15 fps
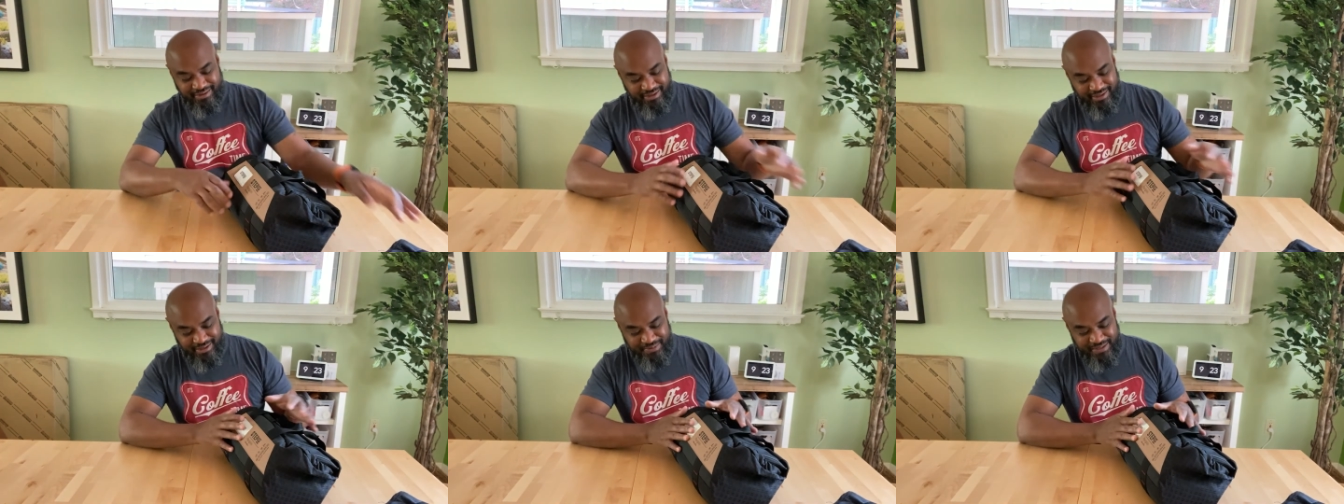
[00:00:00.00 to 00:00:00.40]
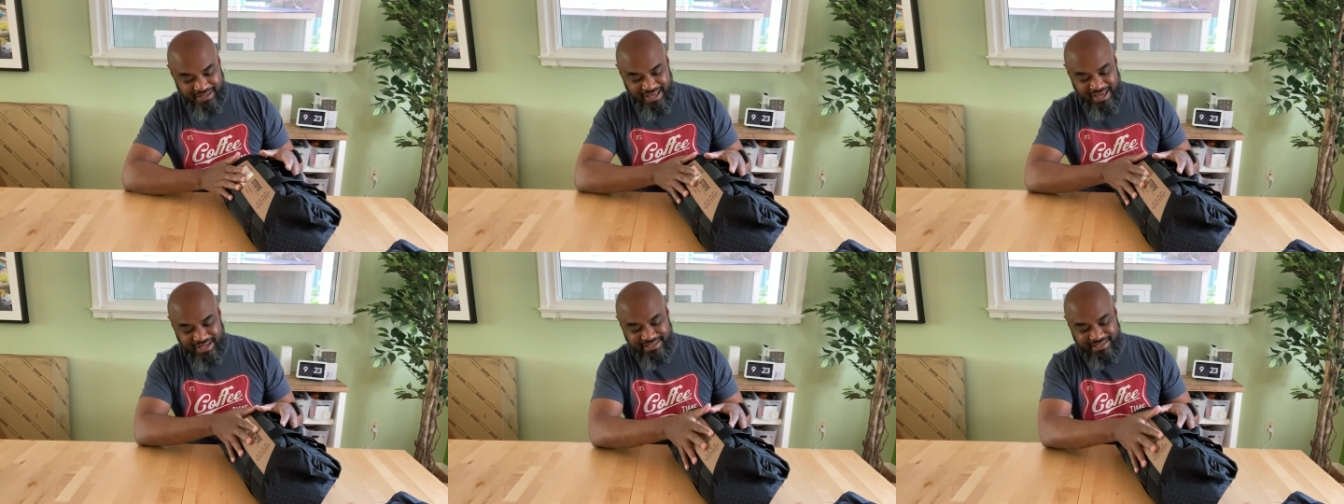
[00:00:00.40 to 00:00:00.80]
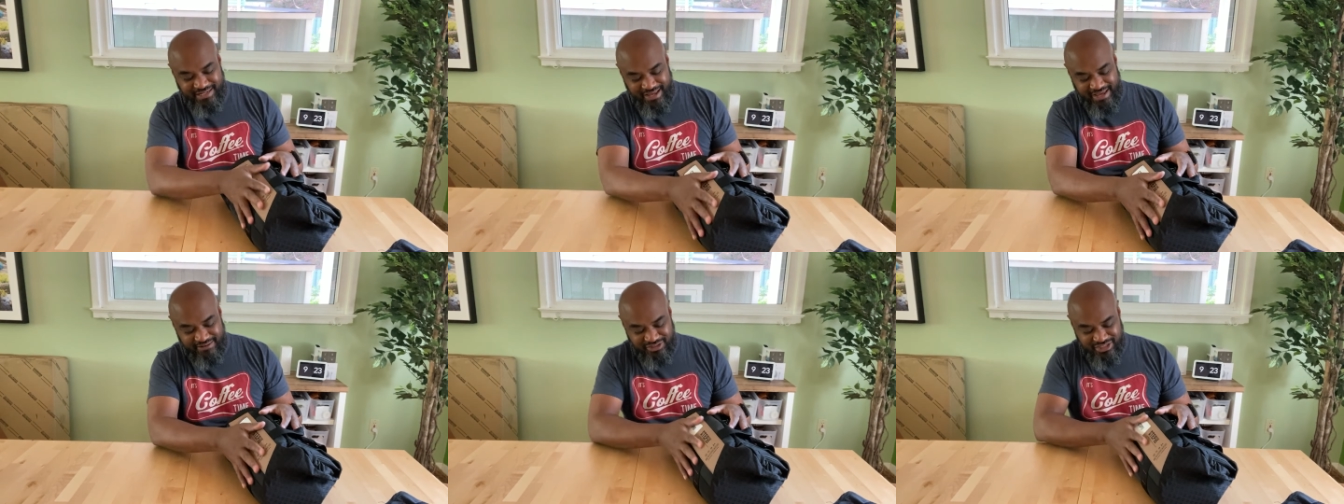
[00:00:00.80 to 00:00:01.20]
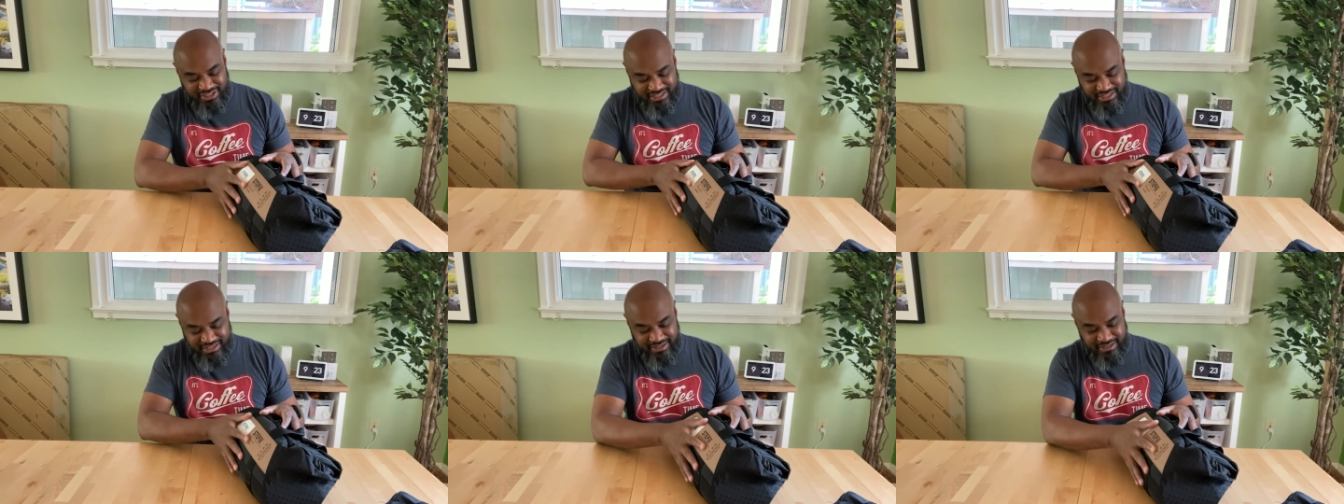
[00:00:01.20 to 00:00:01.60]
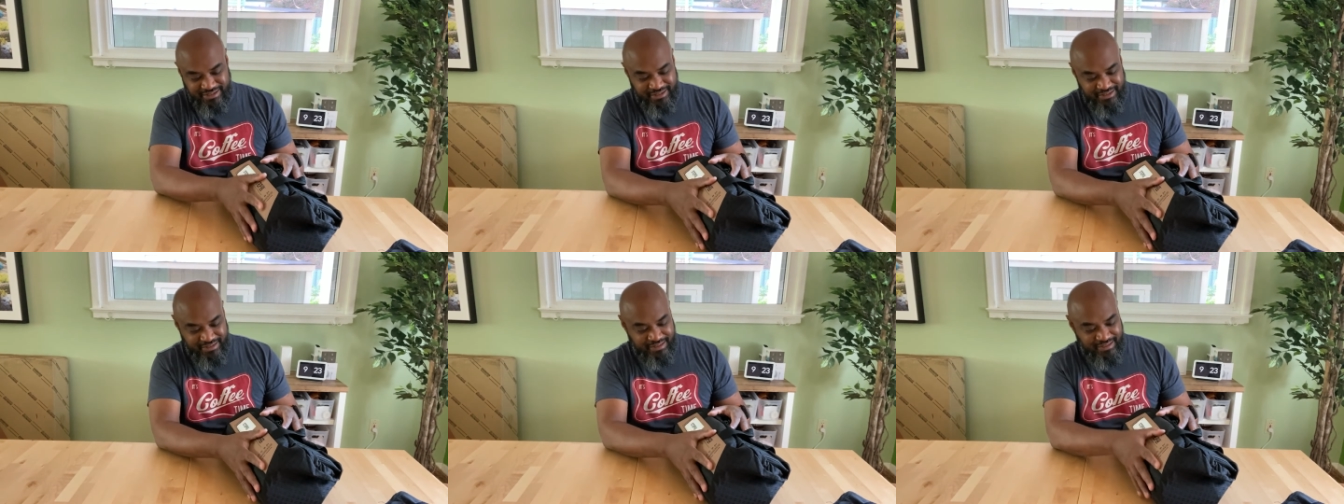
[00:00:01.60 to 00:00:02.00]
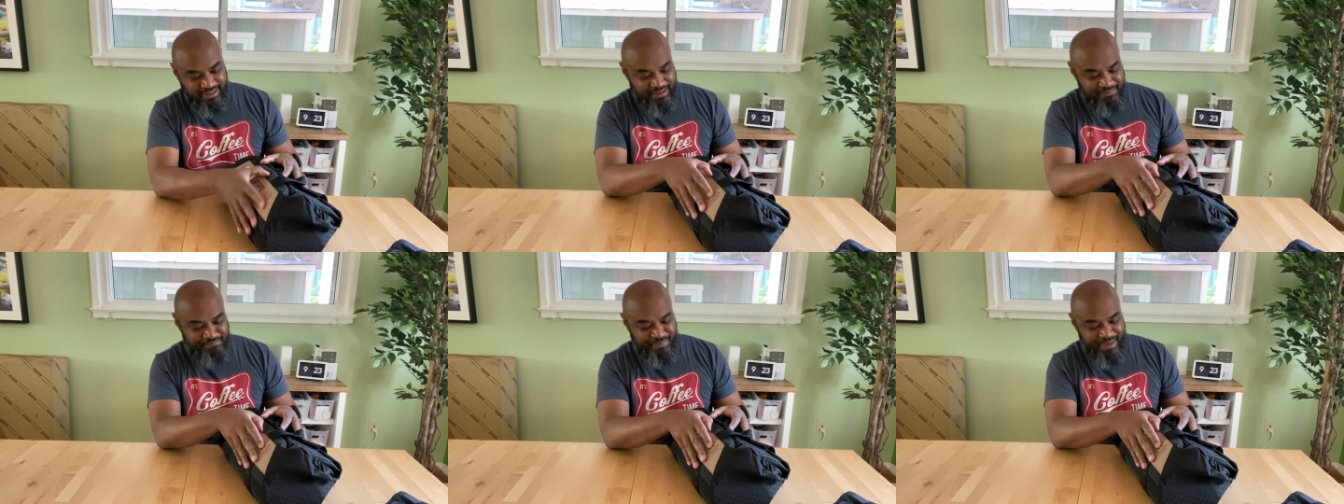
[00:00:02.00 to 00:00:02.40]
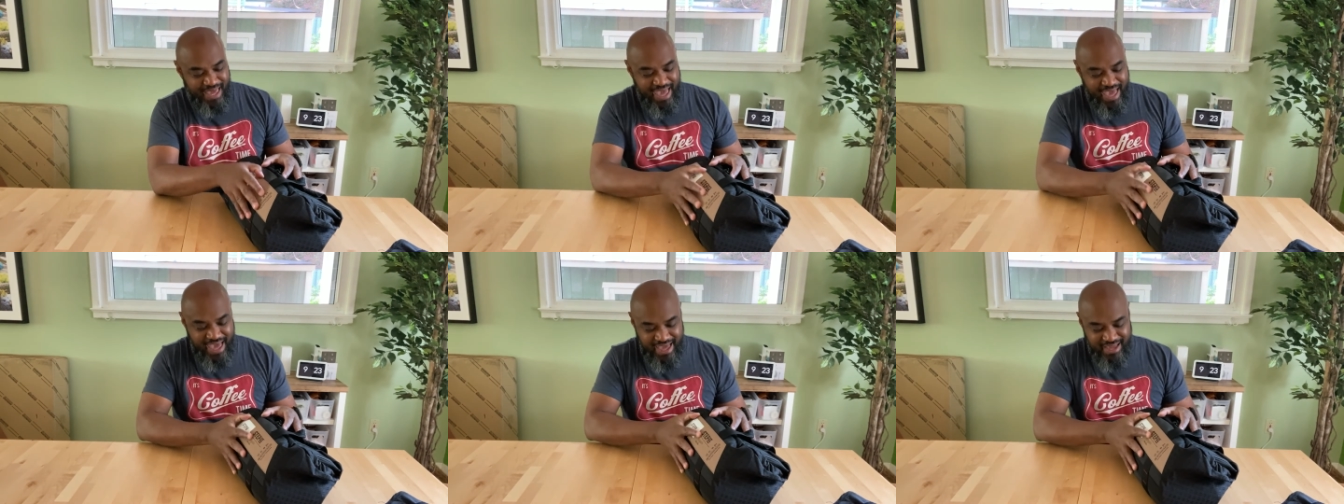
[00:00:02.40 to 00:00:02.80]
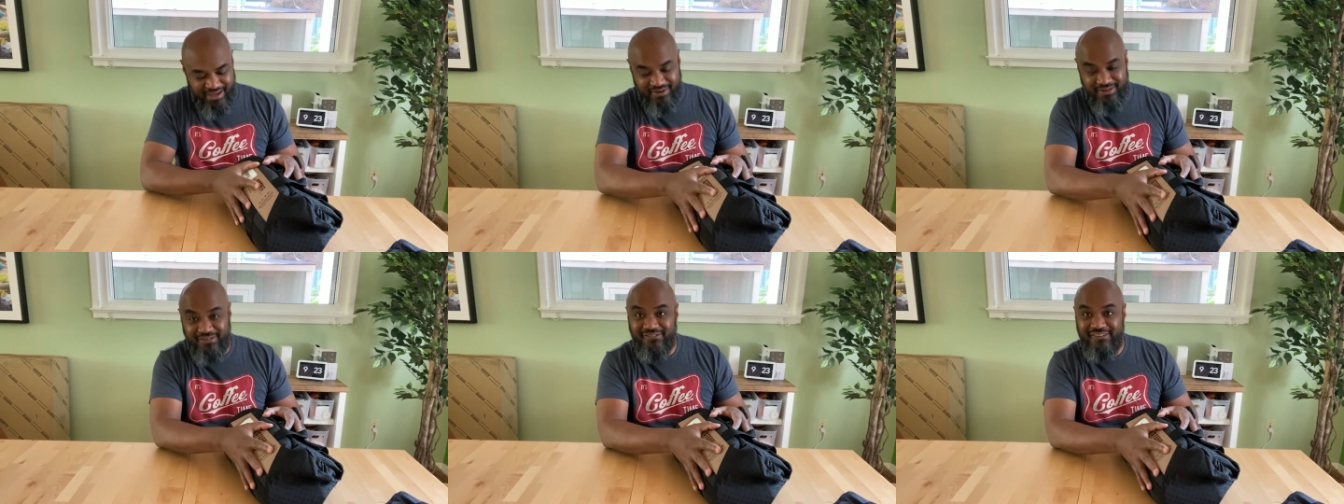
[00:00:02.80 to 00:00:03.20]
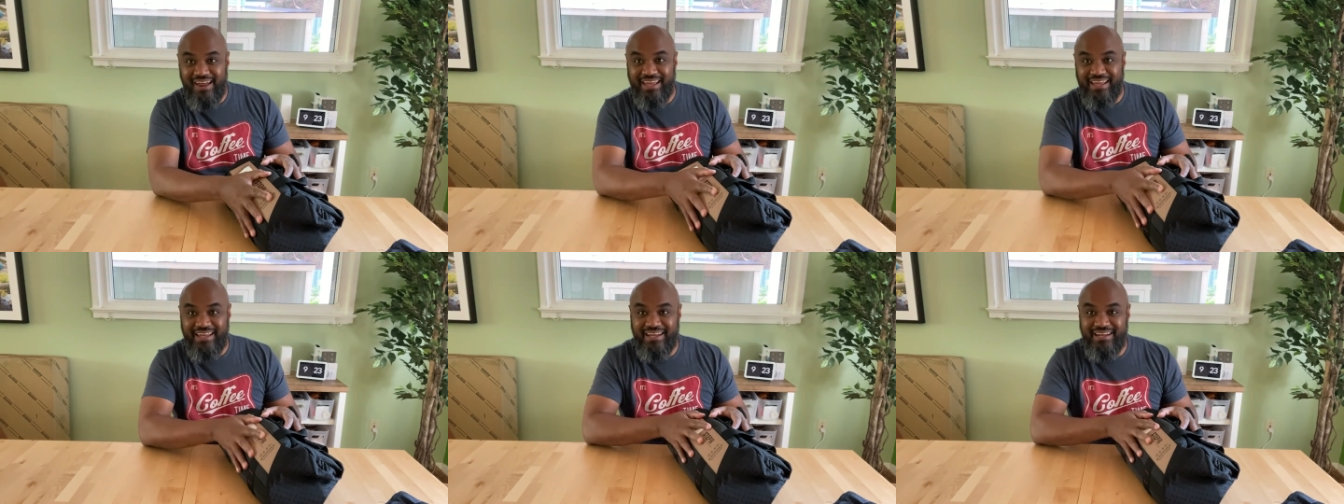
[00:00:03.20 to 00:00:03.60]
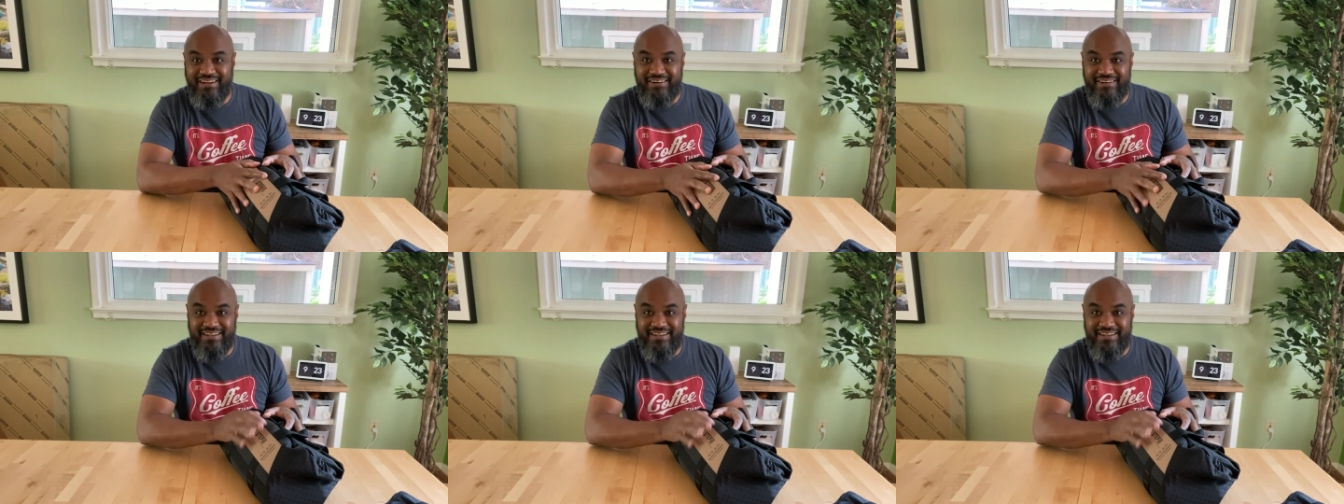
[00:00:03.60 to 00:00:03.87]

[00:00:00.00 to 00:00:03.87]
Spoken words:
It'd be nice to have just a bag right here,